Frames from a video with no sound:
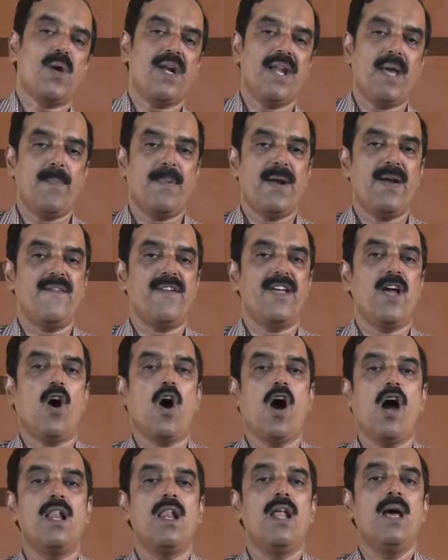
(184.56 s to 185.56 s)
what happened, we
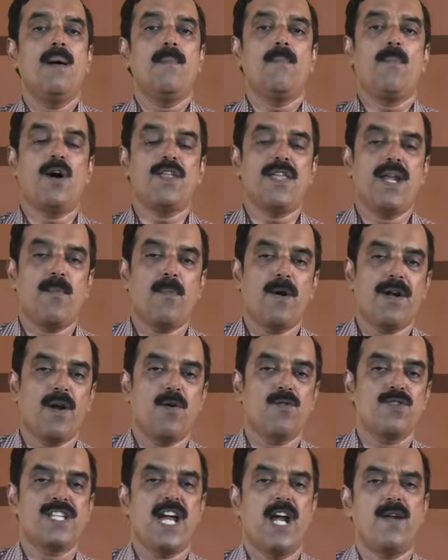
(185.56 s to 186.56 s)
all bother about
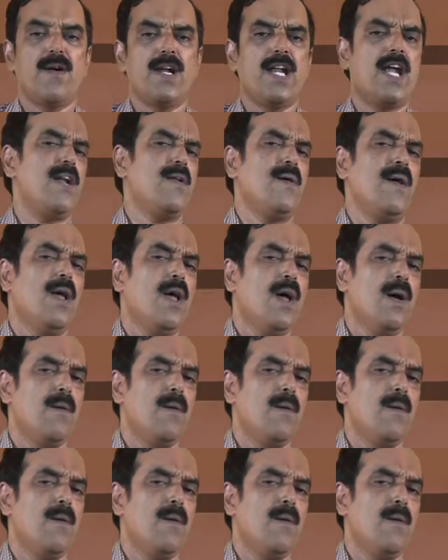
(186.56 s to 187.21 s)
outside world and